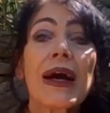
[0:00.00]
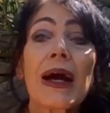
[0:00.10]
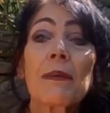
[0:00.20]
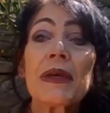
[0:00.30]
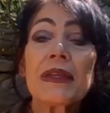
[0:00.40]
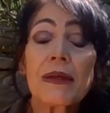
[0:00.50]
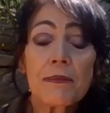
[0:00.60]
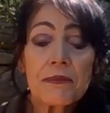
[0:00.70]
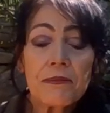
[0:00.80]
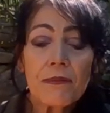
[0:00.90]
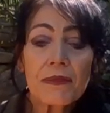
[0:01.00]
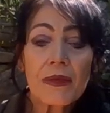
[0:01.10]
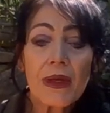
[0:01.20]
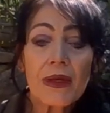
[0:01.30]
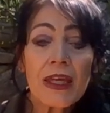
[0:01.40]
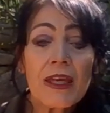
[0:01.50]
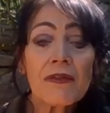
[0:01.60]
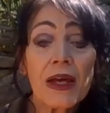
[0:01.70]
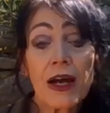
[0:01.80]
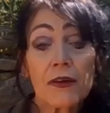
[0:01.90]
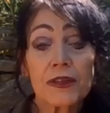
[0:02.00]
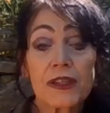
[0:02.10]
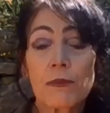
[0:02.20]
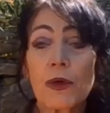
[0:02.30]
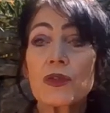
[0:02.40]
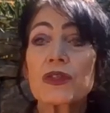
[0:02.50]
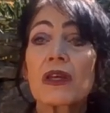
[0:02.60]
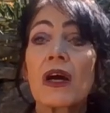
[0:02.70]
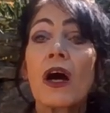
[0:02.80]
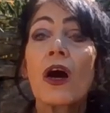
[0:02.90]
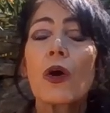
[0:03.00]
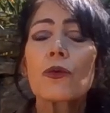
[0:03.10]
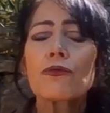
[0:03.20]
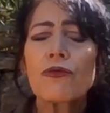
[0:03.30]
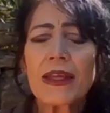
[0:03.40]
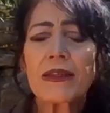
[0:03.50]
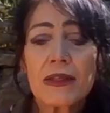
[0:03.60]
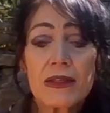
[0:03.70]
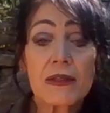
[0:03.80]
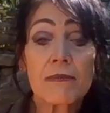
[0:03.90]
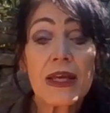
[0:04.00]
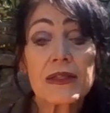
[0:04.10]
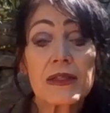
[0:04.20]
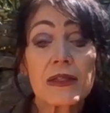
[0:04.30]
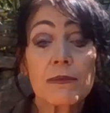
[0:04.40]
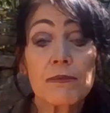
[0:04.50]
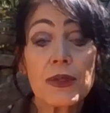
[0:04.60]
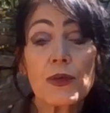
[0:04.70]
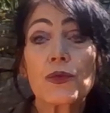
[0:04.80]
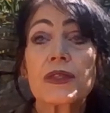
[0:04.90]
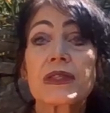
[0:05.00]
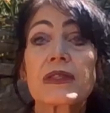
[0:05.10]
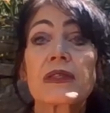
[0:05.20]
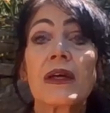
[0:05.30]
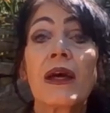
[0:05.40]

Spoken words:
I mean, even after the most horrendous domestic abuse,